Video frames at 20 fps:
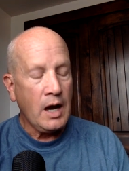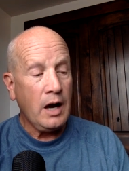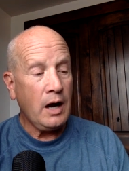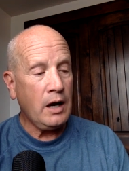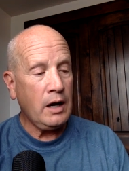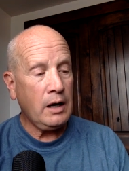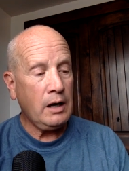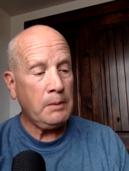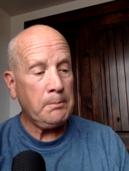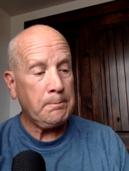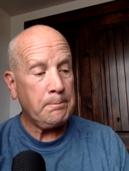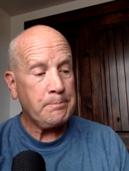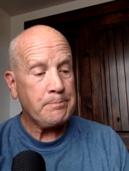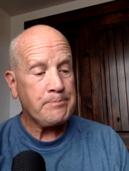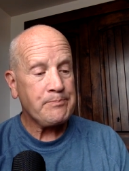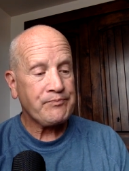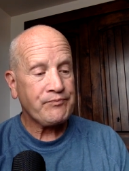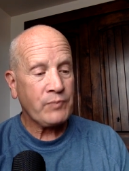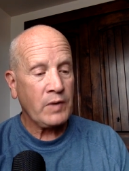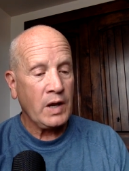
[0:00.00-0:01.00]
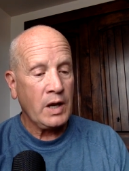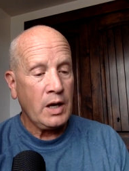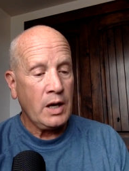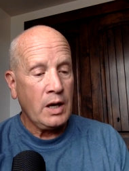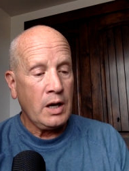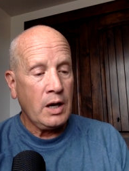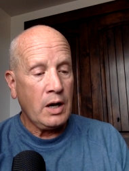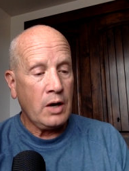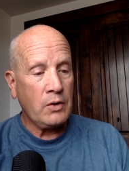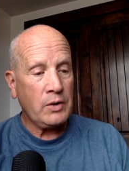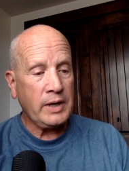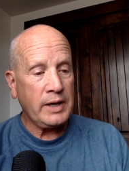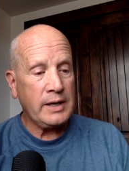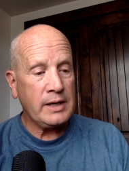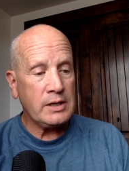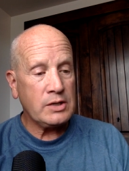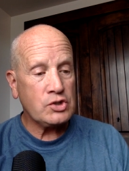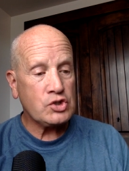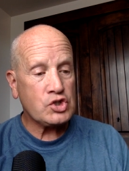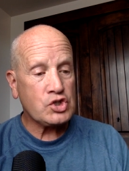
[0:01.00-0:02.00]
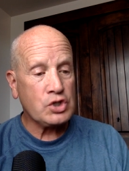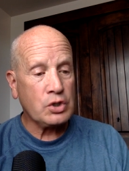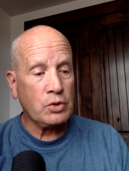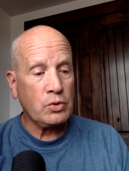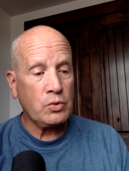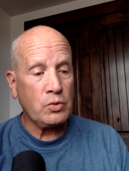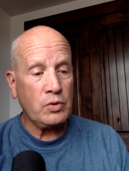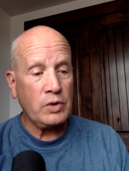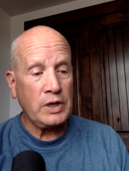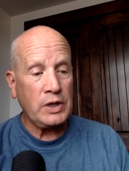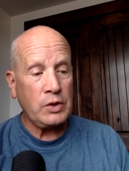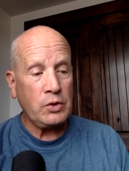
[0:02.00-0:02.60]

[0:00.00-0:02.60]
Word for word: Um, okay, so